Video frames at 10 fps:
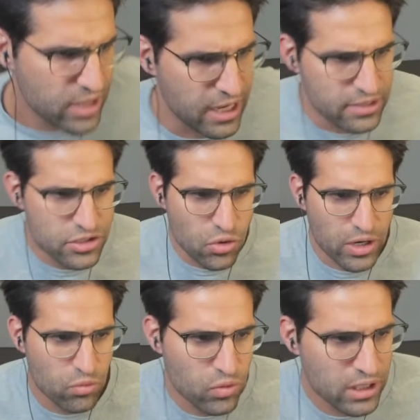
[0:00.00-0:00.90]
Okay,
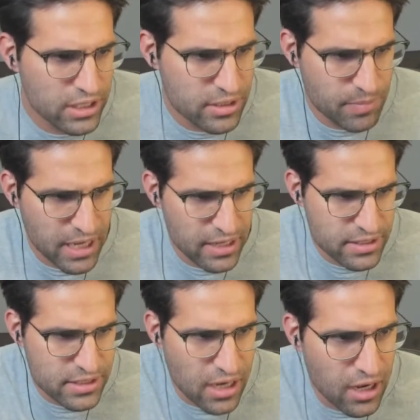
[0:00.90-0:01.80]
so it really
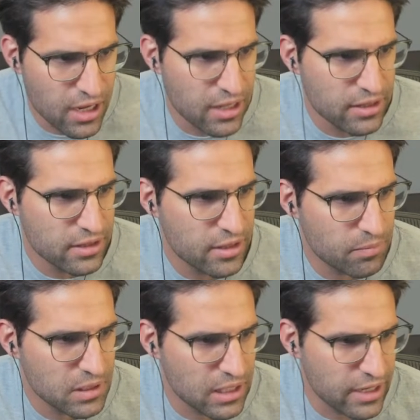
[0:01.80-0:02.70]
depends on
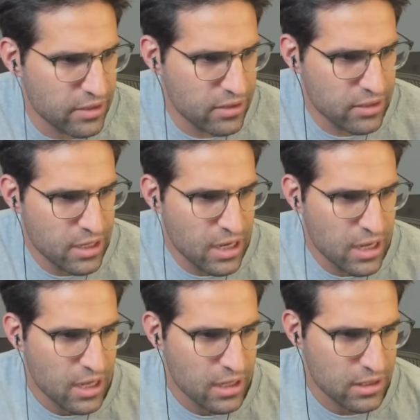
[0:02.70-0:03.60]
the player.
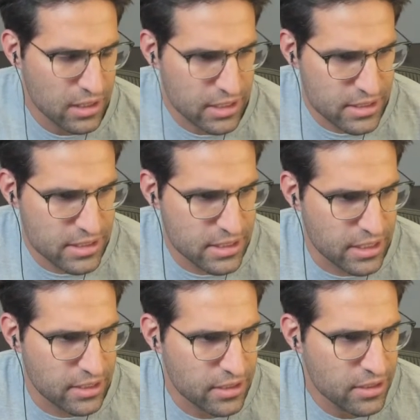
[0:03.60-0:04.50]
Let's
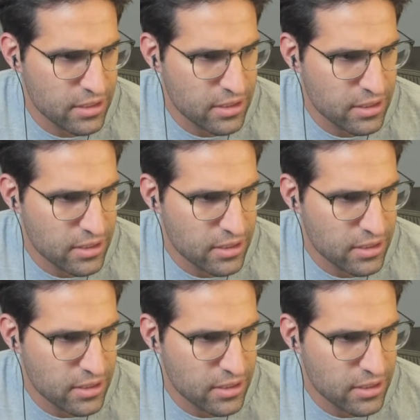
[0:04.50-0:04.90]
see.